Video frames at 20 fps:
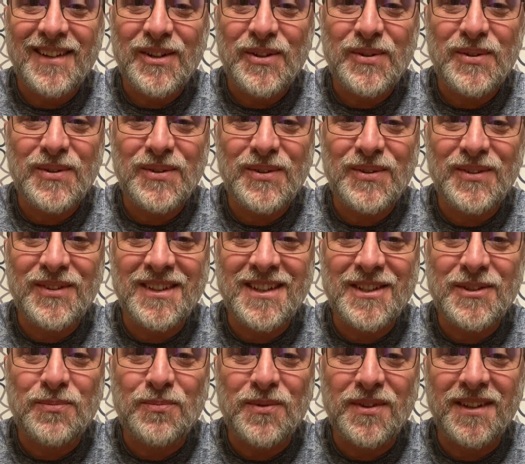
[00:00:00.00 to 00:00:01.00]
Whew,
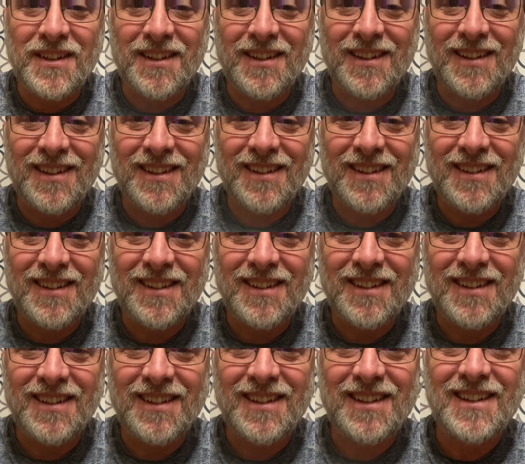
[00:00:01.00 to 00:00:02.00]
this one's
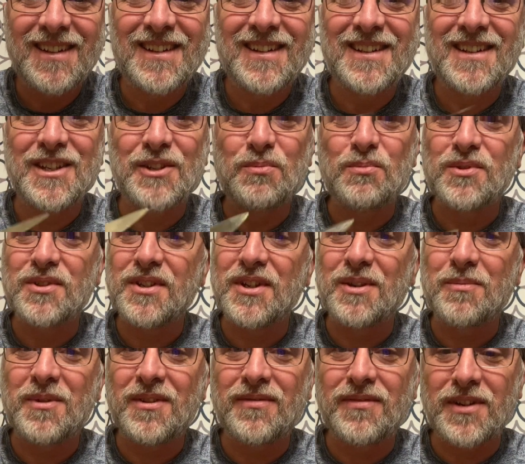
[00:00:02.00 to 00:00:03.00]
gonna
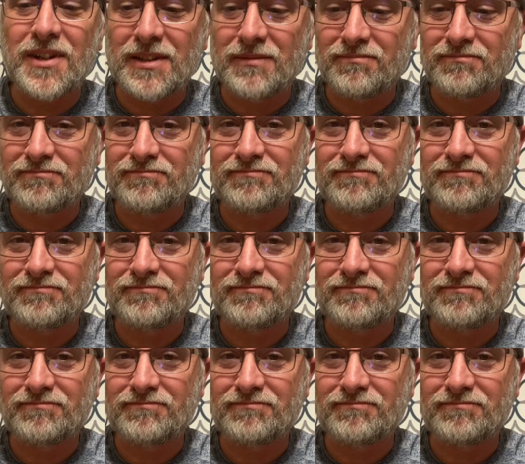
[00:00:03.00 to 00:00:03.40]
be fun.